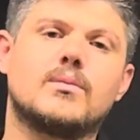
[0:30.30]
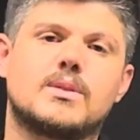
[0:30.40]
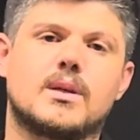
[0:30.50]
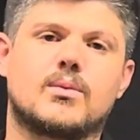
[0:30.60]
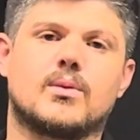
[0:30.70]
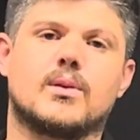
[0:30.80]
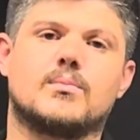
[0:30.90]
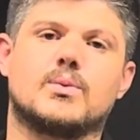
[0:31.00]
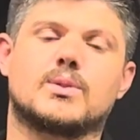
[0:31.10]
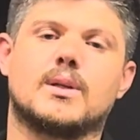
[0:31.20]
circular
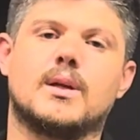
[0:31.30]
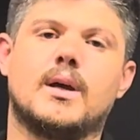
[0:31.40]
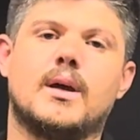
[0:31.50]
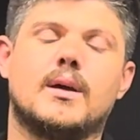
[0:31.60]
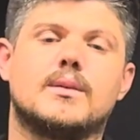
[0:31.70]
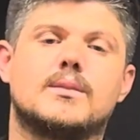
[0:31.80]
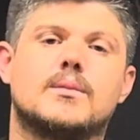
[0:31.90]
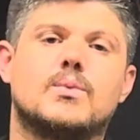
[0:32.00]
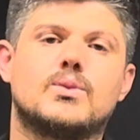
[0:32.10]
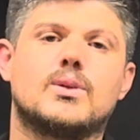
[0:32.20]
motion is
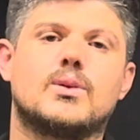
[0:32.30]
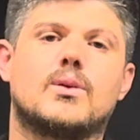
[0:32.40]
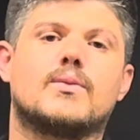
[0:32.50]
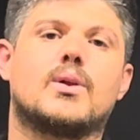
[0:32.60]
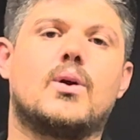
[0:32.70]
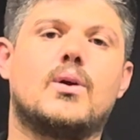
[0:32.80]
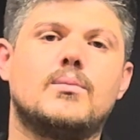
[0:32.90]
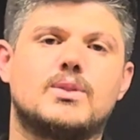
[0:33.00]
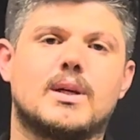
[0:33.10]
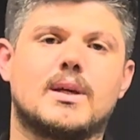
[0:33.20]
a motion of an
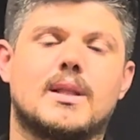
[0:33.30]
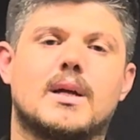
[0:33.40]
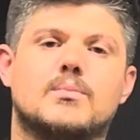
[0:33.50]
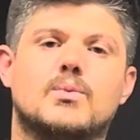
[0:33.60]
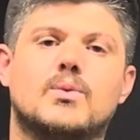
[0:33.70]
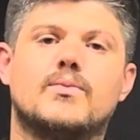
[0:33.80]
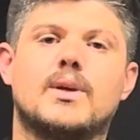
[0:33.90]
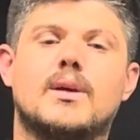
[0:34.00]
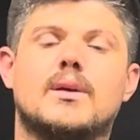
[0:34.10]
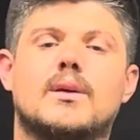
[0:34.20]
object that
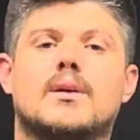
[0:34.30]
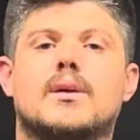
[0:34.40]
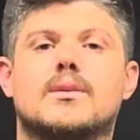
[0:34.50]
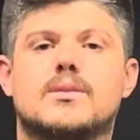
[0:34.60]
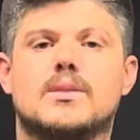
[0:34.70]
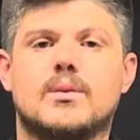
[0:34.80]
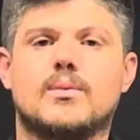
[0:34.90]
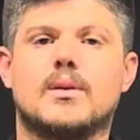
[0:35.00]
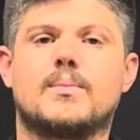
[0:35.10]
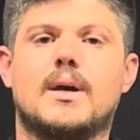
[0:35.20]
moving in a
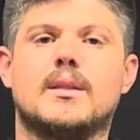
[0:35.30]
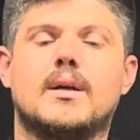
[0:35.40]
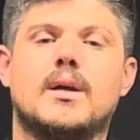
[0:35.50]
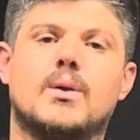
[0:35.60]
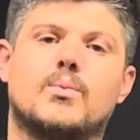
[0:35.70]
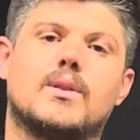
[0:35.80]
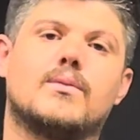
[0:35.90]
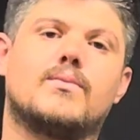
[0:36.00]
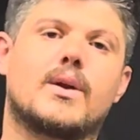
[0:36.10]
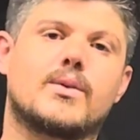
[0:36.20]
circular path with
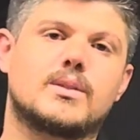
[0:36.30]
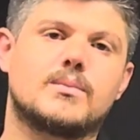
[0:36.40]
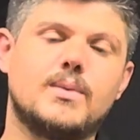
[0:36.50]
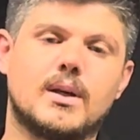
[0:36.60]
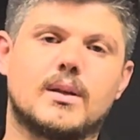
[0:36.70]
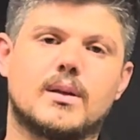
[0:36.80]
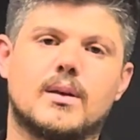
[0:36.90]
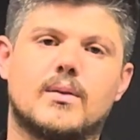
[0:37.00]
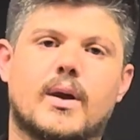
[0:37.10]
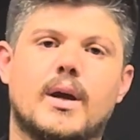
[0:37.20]
a varied speed.
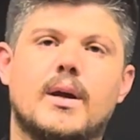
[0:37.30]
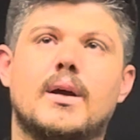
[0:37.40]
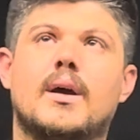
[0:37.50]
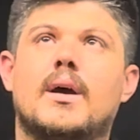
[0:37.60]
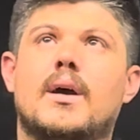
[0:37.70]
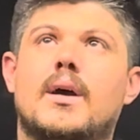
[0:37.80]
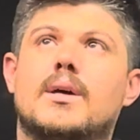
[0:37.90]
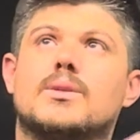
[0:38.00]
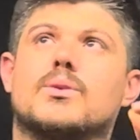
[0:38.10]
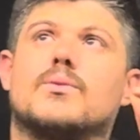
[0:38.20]
Okay,
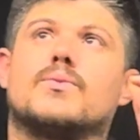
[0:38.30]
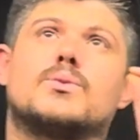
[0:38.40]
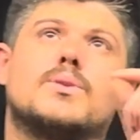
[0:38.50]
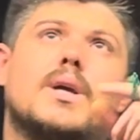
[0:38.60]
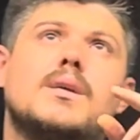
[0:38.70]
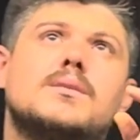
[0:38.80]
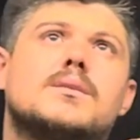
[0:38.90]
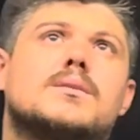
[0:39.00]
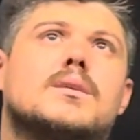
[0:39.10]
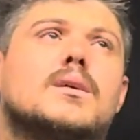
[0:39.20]
so for today's
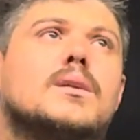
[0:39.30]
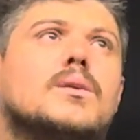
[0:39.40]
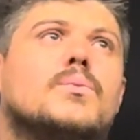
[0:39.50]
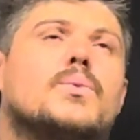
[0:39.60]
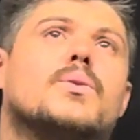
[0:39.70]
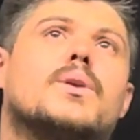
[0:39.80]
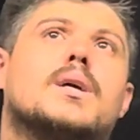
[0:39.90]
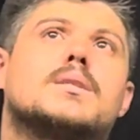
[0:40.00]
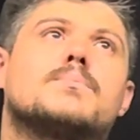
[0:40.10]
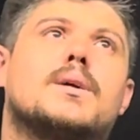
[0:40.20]
lesson, we're going to
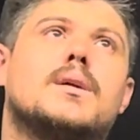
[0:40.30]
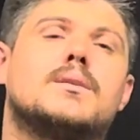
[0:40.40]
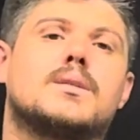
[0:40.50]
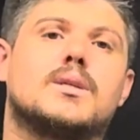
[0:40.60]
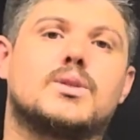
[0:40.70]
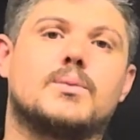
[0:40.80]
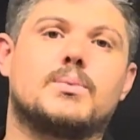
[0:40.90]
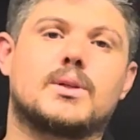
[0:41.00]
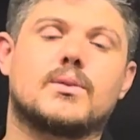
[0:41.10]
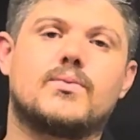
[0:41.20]
explain
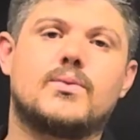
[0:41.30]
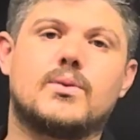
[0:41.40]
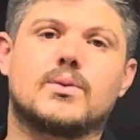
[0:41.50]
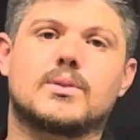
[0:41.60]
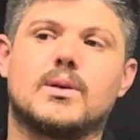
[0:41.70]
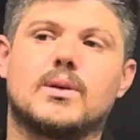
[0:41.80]
centripetal force.